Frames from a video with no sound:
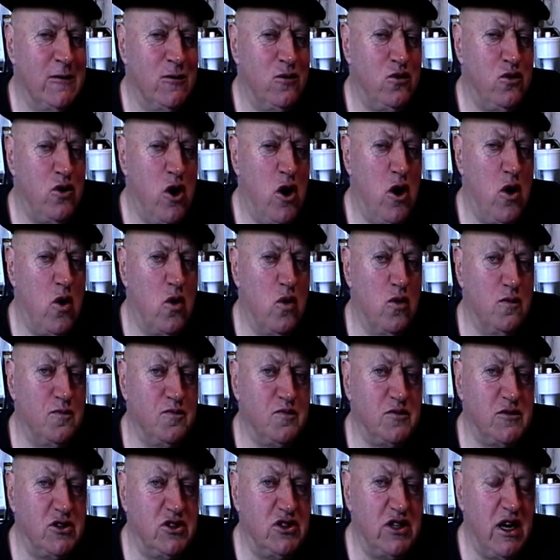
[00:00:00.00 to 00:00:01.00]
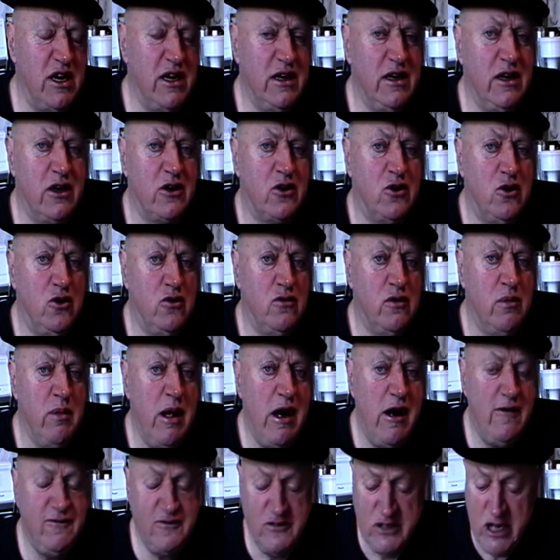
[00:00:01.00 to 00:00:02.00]
Whoa, starting to cool the
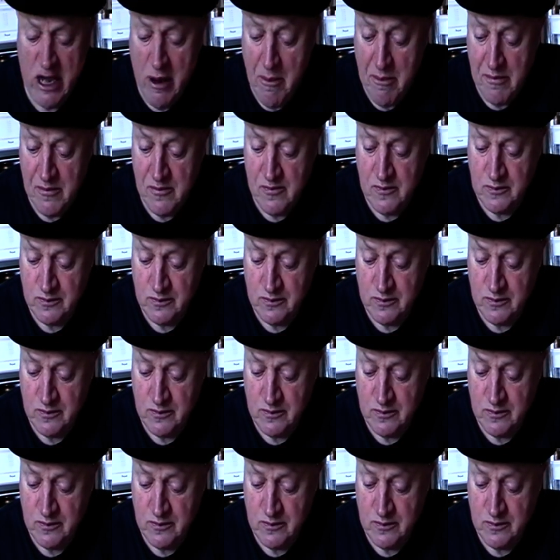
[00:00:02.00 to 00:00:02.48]
mouth down.